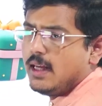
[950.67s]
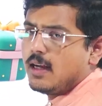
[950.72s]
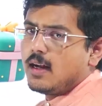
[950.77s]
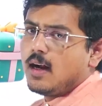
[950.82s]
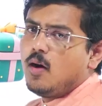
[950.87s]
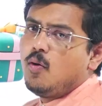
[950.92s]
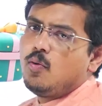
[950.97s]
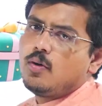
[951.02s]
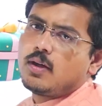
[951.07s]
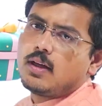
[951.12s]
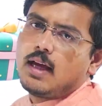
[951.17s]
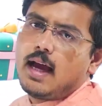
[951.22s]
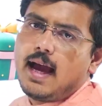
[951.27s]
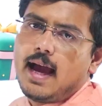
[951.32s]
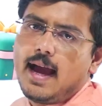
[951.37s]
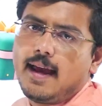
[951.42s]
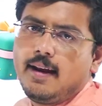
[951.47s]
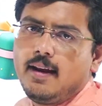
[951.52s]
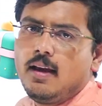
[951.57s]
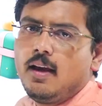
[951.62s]
account,
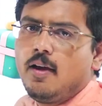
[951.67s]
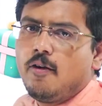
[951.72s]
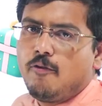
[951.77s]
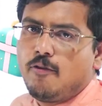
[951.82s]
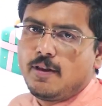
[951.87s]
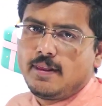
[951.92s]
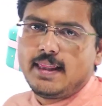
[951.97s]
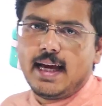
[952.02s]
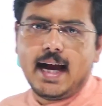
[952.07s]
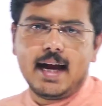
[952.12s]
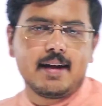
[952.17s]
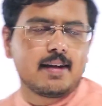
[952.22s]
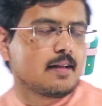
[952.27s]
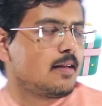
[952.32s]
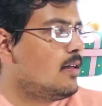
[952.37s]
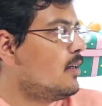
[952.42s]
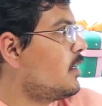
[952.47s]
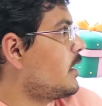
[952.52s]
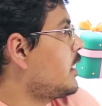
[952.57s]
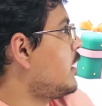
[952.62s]
and with that,
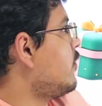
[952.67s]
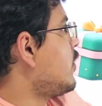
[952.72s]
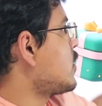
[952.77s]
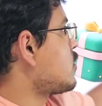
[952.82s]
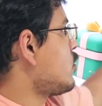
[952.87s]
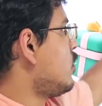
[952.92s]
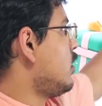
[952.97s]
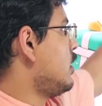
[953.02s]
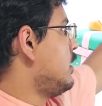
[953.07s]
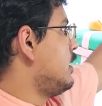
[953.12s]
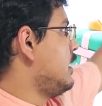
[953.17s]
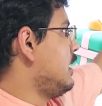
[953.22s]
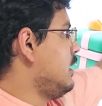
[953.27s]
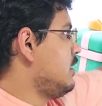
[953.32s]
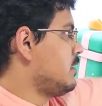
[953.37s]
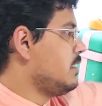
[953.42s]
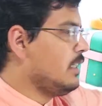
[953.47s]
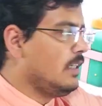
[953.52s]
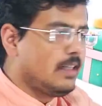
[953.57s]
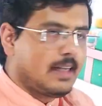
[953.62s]
give us all these
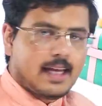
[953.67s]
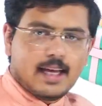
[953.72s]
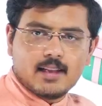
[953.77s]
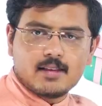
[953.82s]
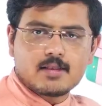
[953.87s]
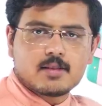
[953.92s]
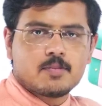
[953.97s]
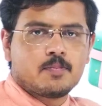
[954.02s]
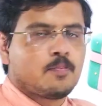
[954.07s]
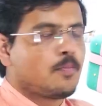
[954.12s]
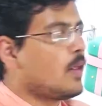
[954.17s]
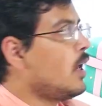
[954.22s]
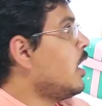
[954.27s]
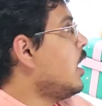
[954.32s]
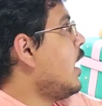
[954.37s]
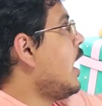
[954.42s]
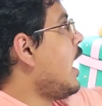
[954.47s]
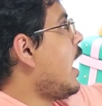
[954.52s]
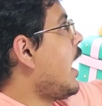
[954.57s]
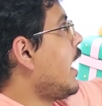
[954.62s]
details,
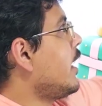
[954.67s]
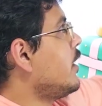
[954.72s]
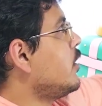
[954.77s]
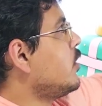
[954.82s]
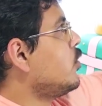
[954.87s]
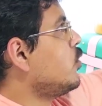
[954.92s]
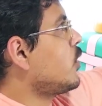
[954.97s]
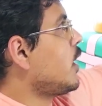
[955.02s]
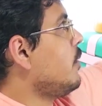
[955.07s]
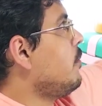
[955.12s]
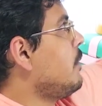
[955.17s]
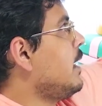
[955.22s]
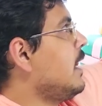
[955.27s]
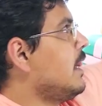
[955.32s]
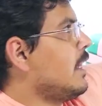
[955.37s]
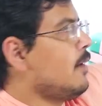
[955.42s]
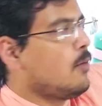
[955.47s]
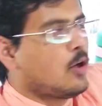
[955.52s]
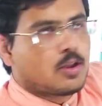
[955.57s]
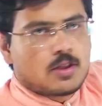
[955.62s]
and you can mail
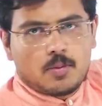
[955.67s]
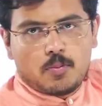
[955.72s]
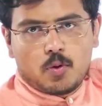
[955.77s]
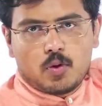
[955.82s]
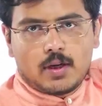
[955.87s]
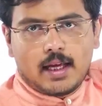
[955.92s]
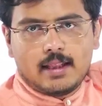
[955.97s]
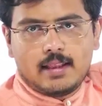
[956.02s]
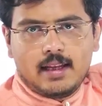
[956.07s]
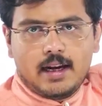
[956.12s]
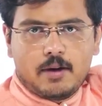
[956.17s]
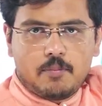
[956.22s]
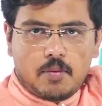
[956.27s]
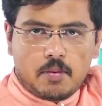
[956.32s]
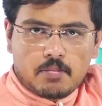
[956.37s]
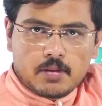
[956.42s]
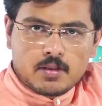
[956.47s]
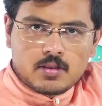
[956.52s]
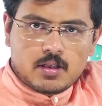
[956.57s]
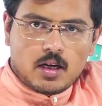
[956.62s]
them on
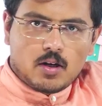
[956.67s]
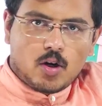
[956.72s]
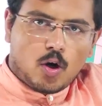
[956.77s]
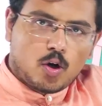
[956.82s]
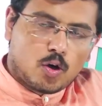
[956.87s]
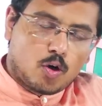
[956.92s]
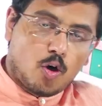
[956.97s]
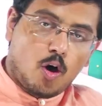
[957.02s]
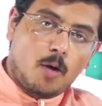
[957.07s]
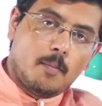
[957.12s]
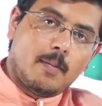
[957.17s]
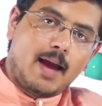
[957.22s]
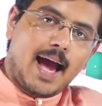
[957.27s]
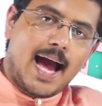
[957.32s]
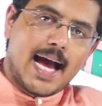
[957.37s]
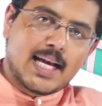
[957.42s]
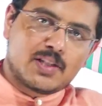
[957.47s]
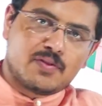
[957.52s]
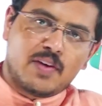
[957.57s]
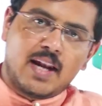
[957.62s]
support@prepinsta.com
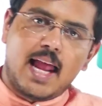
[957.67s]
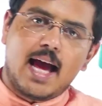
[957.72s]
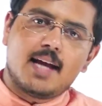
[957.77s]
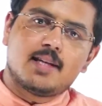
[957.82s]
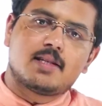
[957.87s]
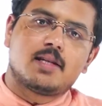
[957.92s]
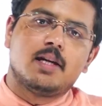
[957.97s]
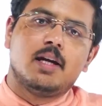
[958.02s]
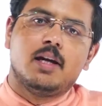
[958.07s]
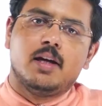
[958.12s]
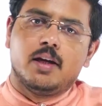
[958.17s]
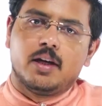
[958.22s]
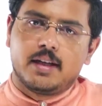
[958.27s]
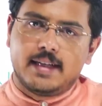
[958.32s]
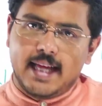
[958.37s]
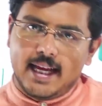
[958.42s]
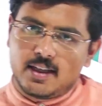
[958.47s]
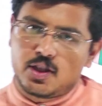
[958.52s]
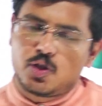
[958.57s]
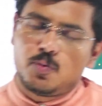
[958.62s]
as well as
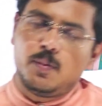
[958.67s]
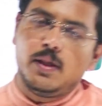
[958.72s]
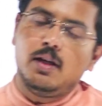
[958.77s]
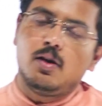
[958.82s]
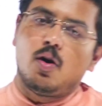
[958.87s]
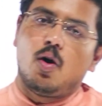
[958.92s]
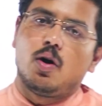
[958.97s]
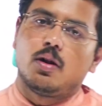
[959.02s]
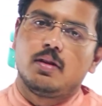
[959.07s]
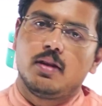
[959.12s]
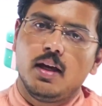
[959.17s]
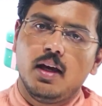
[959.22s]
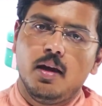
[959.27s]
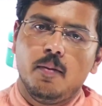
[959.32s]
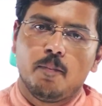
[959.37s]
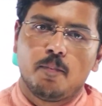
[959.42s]
text me on the